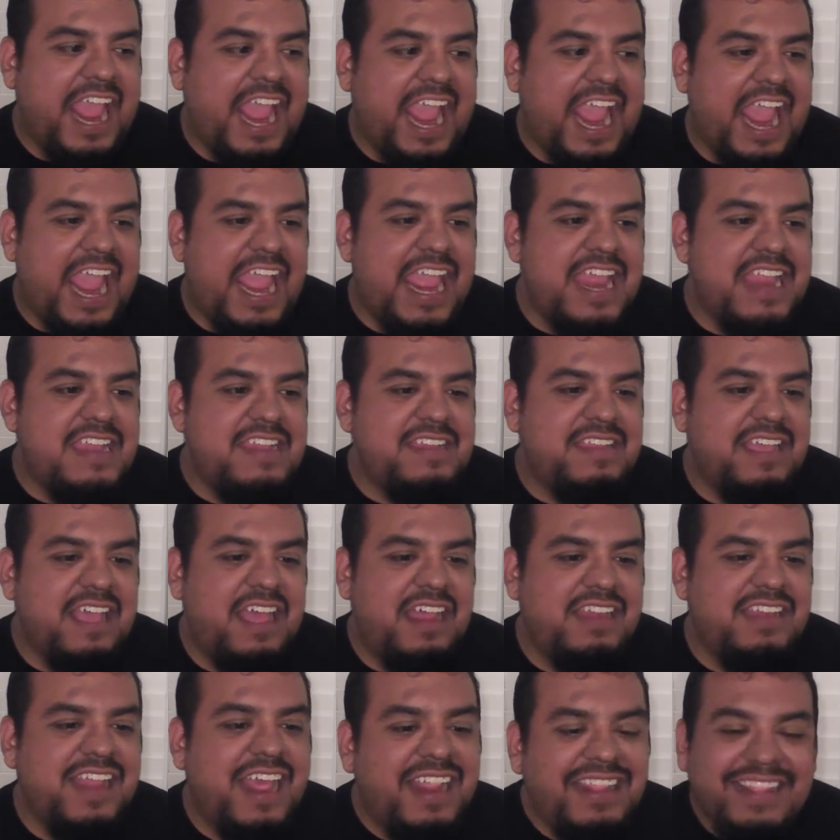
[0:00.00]
and
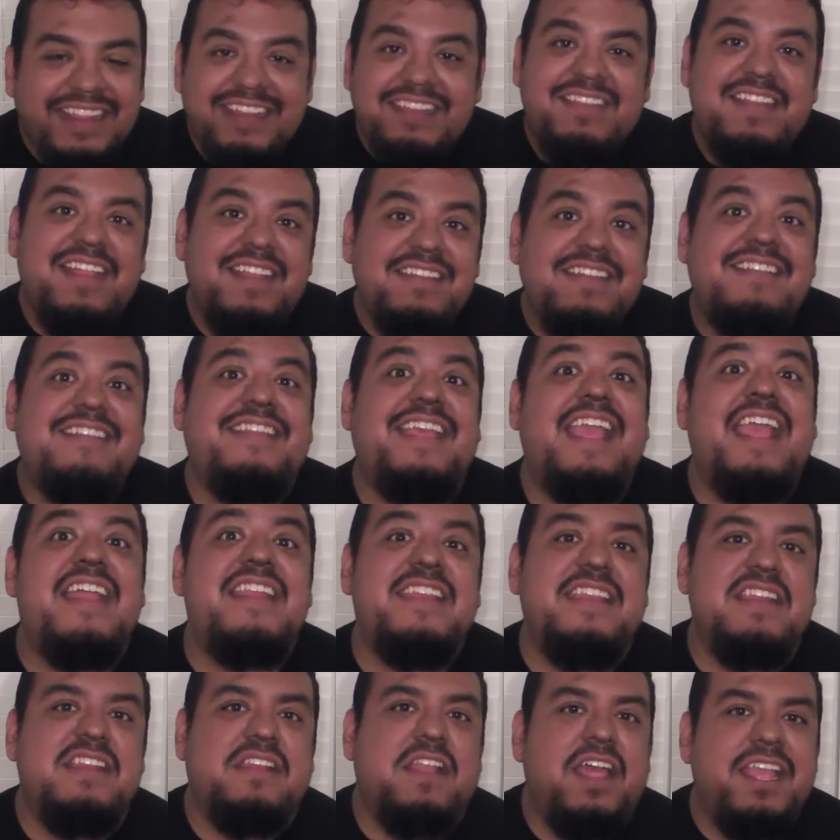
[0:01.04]
that's not to say I
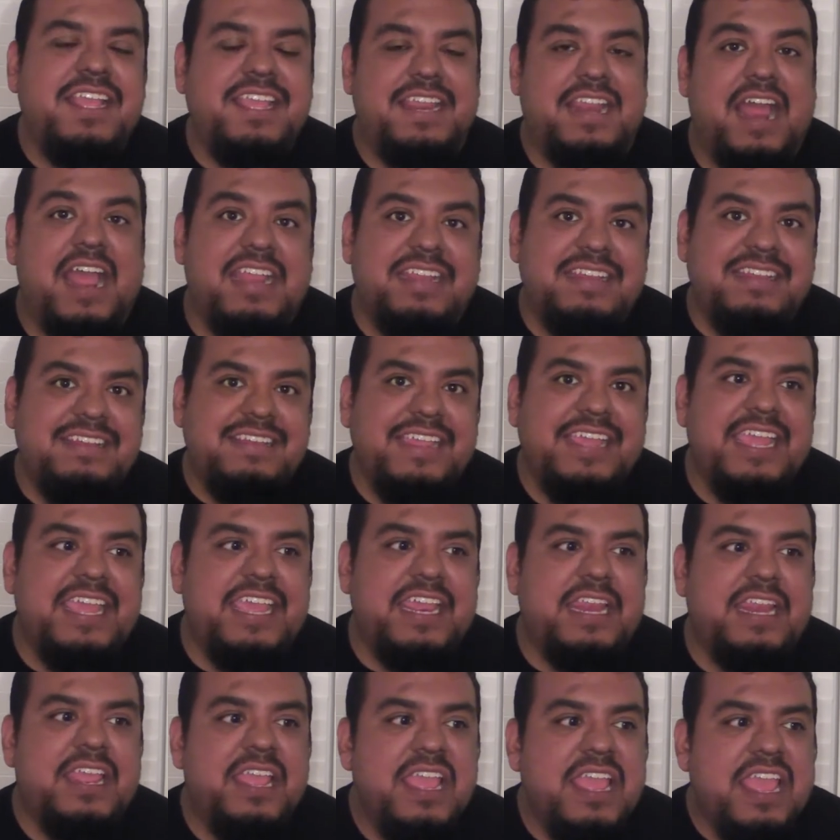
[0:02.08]
didn't like it. I
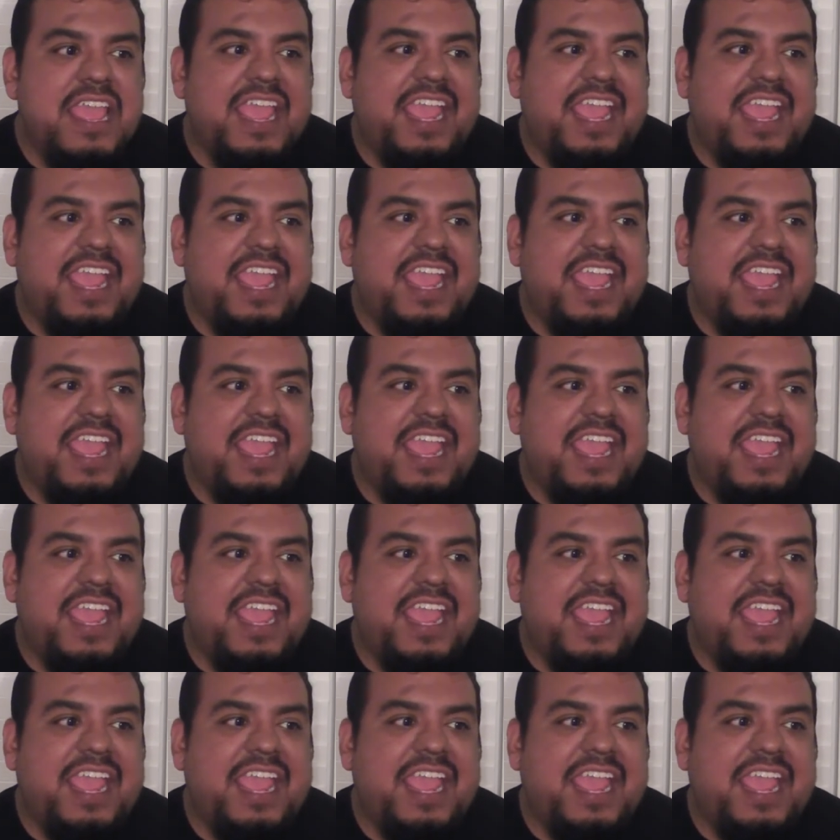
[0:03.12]
did.